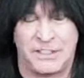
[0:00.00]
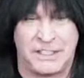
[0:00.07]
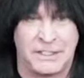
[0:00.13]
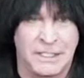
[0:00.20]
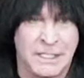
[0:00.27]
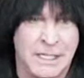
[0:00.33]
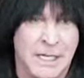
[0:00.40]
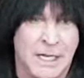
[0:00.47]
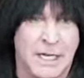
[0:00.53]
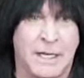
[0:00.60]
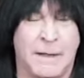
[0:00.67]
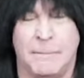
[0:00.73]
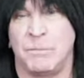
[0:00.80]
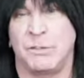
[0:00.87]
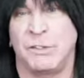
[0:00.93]
on the
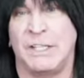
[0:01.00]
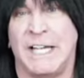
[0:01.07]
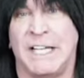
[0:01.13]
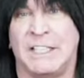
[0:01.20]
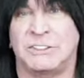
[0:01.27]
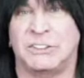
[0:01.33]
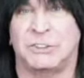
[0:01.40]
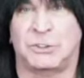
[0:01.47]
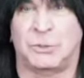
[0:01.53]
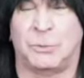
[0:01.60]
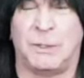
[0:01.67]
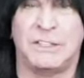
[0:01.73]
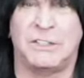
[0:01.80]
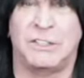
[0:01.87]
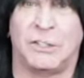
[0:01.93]
last
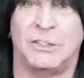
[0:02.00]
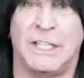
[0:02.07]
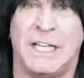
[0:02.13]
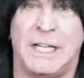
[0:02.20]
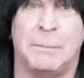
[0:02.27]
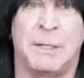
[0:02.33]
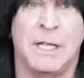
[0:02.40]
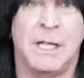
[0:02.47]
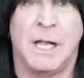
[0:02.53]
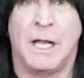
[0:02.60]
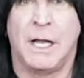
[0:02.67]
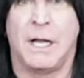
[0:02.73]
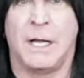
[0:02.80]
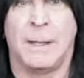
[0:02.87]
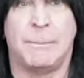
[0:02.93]
Shred collab.
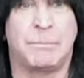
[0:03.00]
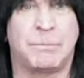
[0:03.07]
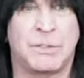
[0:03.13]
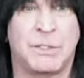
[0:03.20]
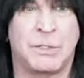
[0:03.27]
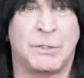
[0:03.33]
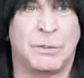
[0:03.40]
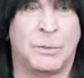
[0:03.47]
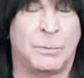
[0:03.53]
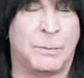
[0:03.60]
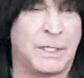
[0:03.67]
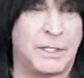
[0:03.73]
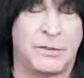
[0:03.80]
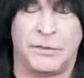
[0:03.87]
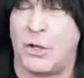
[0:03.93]

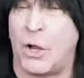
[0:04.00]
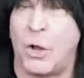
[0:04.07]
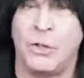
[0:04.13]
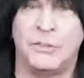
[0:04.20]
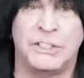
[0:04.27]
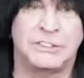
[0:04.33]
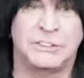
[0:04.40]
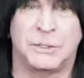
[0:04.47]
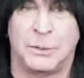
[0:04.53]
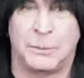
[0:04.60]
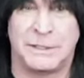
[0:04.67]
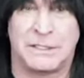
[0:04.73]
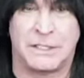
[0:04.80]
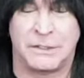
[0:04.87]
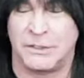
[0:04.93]
All these, you
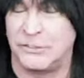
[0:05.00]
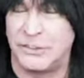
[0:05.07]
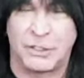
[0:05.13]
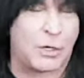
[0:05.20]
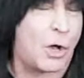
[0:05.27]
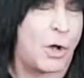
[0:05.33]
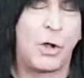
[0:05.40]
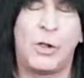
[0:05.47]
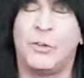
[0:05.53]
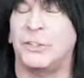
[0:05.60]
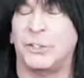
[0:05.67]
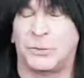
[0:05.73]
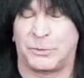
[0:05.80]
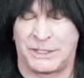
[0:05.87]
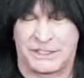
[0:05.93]
know, they're all the
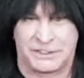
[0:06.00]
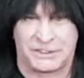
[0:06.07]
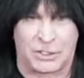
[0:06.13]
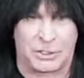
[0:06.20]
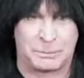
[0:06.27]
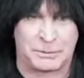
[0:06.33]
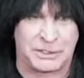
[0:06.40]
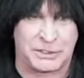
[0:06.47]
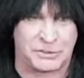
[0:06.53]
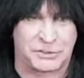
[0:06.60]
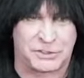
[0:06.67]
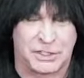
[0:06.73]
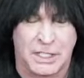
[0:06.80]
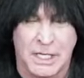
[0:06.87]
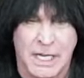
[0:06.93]
great guitar
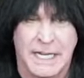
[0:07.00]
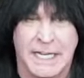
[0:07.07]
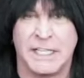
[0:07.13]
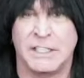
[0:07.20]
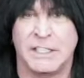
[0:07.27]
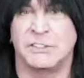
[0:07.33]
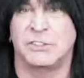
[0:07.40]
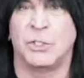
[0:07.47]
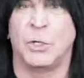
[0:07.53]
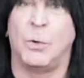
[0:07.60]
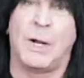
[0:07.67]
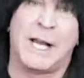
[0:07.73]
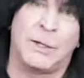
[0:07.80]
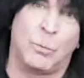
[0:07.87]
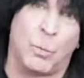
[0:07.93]
players. And so
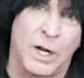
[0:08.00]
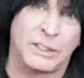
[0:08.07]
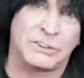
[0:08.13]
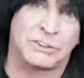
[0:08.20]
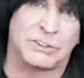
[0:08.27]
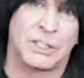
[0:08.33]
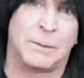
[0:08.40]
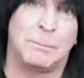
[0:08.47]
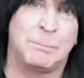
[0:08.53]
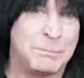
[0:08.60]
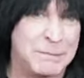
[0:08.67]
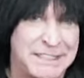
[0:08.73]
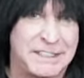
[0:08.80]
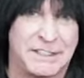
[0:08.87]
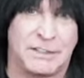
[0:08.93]
I watch
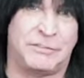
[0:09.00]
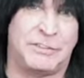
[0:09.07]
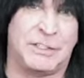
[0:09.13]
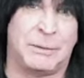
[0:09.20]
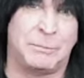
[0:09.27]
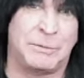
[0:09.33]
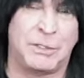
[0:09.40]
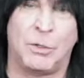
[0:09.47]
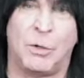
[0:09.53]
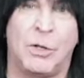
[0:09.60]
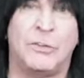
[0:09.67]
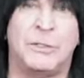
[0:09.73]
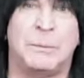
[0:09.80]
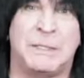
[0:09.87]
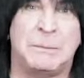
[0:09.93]
many of them. You know, all
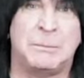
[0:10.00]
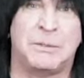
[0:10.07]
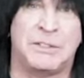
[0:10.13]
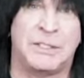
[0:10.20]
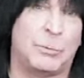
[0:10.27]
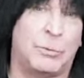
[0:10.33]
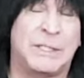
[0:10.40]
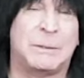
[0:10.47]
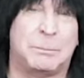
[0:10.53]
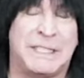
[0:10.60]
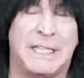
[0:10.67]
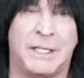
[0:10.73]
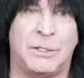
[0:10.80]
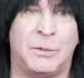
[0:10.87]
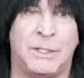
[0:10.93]
the people that Rick
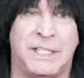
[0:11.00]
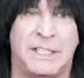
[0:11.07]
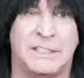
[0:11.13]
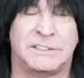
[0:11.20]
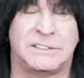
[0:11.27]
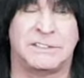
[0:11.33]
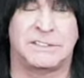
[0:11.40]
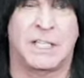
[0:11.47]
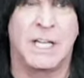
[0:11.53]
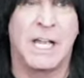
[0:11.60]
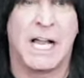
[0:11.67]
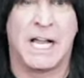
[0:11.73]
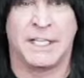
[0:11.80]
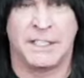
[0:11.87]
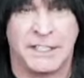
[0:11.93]
Beato has
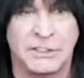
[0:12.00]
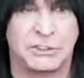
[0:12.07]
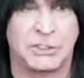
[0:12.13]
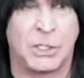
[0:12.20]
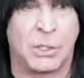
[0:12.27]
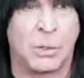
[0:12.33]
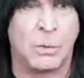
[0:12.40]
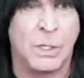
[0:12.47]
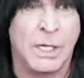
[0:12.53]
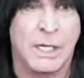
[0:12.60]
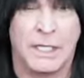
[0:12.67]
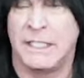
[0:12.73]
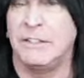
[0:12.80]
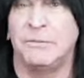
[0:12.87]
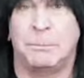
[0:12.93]
on his show,
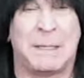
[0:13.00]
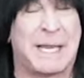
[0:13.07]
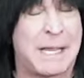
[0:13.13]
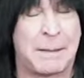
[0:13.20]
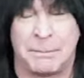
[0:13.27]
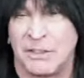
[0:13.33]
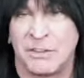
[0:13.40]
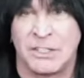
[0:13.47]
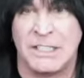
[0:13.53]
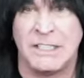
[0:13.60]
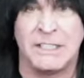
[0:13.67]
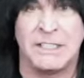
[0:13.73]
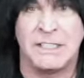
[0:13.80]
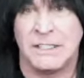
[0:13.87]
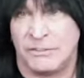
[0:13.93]
even Pat
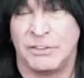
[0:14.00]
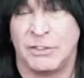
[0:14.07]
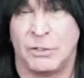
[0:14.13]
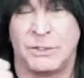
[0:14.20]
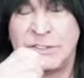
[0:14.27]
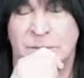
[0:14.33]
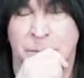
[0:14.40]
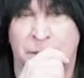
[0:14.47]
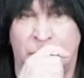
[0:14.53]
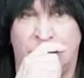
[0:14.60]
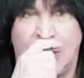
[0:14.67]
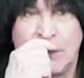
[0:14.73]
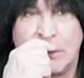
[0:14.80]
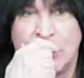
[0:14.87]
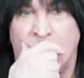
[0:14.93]
Metheny, even though he's been
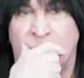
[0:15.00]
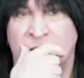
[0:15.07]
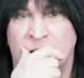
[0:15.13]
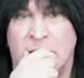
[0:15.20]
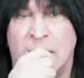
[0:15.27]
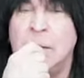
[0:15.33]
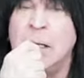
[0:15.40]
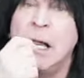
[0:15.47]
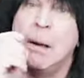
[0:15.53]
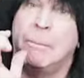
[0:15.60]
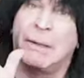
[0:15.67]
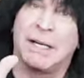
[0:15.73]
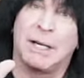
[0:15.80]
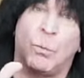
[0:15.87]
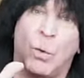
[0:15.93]
around a long time.
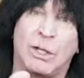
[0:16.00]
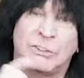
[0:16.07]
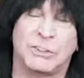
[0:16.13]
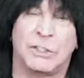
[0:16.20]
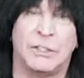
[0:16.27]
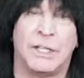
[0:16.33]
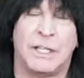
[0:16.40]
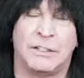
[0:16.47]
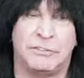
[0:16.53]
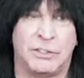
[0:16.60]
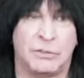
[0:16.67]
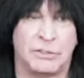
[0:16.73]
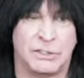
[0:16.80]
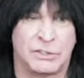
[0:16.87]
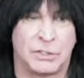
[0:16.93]
But I watch a lot of
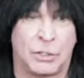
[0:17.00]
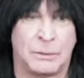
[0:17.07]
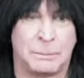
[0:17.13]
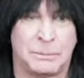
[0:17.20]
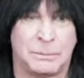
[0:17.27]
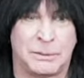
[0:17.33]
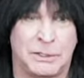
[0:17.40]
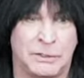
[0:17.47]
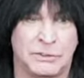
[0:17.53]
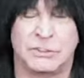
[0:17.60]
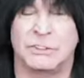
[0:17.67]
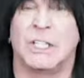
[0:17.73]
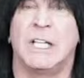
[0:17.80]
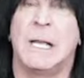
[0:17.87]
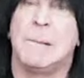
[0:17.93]
young guitar players.
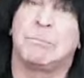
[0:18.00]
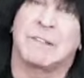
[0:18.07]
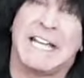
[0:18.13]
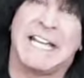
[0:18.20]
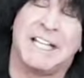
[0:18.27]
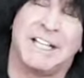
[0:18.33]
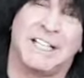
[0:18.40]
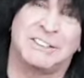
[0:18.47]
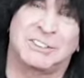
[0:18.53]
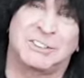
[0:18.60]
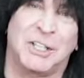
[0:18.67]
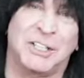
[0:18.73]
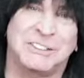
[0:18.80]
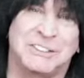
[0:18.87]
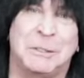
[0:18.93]
And I
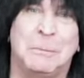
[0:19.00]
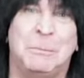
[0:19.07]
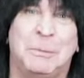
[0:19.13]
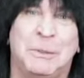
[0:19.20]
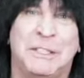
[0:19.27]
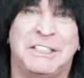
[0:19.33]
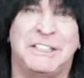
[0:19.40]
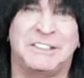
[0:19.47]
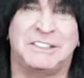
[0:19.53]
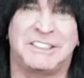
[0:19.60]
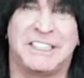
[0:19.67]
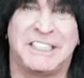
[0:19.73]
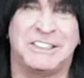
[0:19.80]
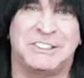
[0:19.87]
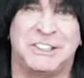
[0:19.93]
saw somebody
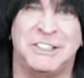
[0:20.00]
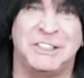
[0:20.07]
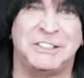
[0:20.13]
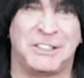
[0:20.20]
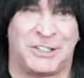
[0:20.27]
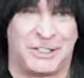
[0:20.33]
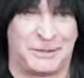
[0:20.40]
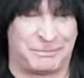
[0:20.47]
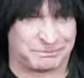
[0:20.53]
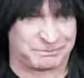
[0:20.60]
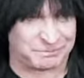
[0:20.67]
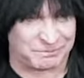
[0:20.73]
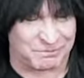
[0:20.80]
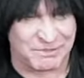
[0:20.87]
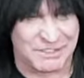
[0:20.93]
teaching guitar,
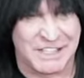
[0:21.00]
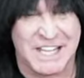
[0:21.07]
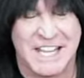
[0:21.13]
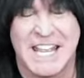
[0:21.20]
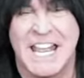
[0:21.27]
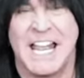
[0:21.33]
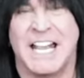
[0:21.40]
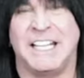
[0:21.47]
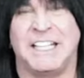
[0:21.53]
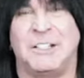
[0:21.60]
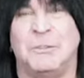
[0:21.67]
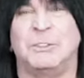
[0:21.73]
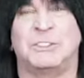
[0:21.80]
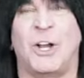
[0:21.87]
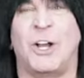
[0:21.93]
and
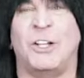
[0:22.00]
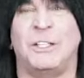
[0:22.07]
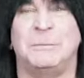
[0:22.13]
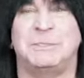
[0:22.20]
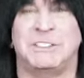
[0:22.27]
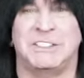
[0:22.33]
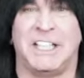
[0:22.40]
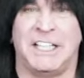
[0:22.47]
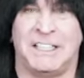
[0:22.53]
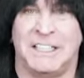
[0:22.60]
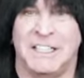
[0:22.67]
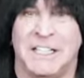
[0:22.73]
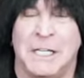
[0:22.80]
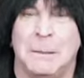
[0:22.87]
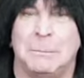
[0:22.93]
he was all upset
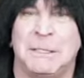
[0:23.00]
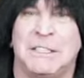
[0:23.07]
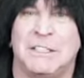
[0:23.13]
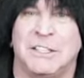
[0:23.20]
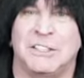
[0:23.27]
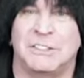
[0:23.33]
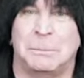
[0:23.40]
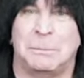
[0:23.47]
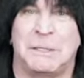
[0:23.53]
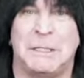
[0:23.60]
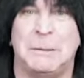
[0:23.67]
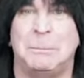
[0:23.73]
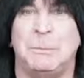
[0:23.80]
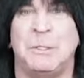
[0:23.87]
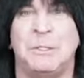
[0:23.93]
because
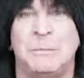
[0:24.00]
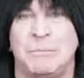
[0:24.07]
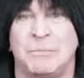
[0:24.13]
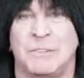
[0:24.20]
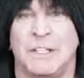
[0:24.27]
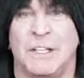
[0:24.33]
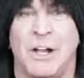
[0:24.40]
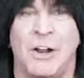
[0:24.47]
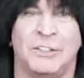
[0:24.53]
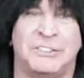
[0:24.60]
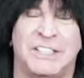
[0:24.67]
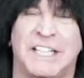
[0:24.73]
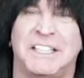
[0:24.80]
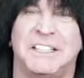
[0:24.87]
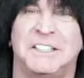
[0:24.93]
people are
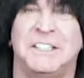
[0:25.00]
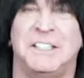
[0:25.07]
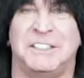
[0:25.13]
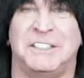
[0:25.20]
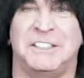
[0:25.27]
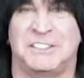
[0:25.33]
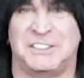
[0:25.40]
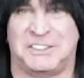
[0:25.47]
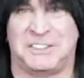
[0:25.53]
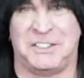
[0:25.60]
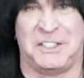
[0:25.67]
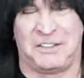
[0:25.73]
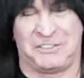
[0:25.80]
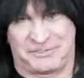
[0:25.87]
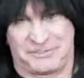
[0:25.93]
taking his
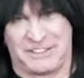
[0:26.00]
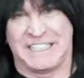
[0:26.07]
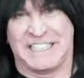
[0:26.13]
stuff.